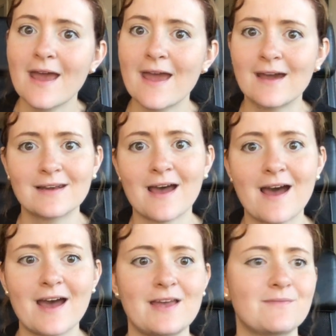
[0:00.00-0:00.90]
And
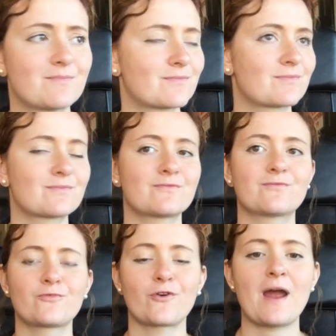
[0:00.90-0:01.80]
I
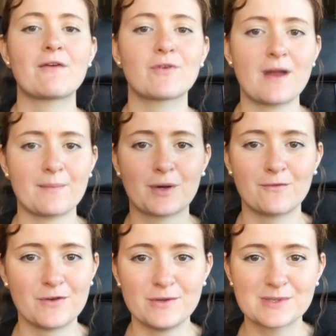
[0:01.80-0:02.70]
forever am
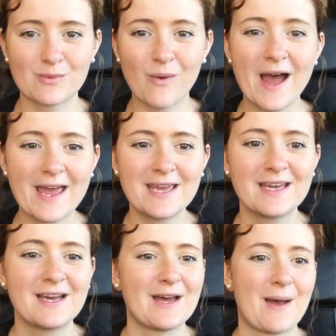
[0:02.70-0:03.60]
confused
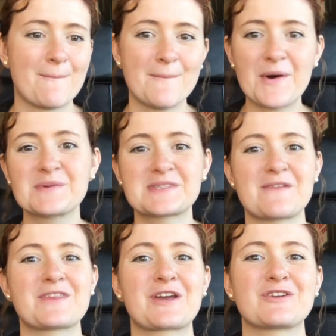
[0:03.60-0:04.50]
why most
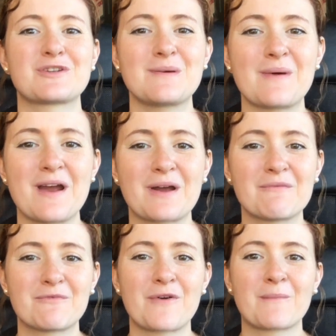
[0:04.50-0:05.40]
of the country where I
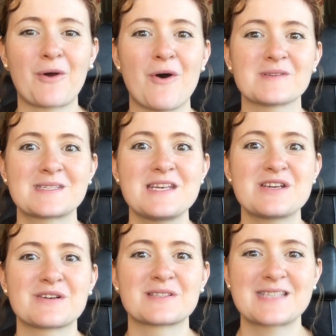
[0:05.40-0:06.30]
come from calls
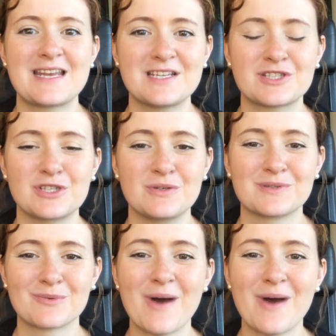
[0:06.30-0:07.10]
sneakers tennis shoes.